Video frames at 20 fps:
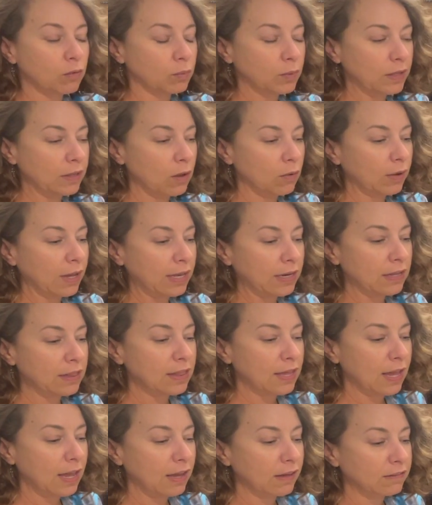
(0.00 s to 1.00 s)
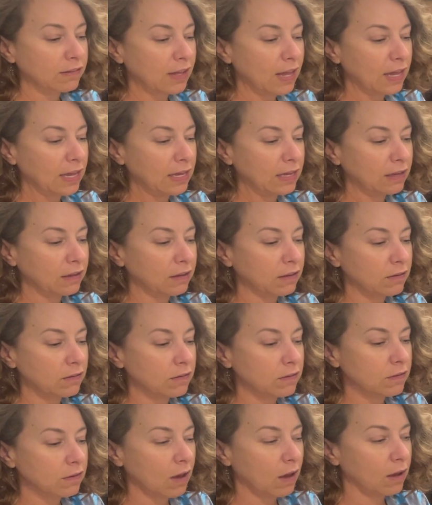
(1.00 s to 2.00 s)
relocated things,
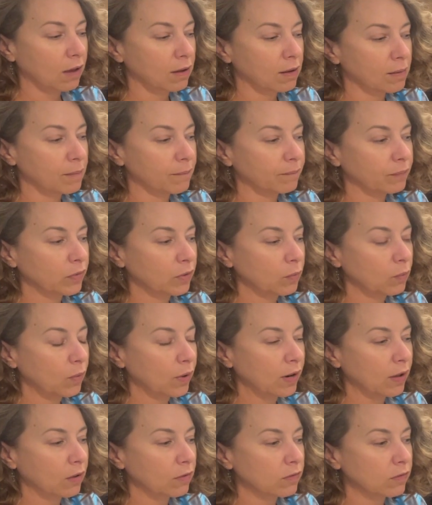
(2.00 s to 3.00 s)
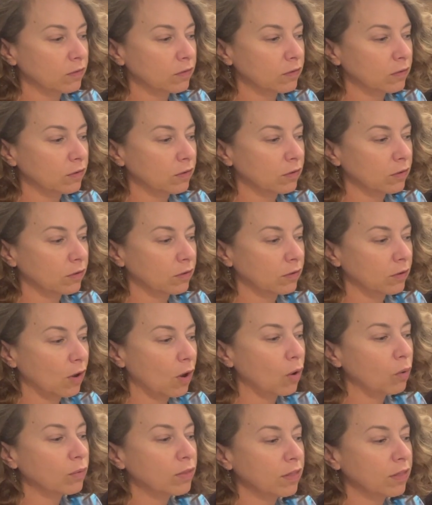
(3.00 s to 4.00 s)
and what else? Oh, the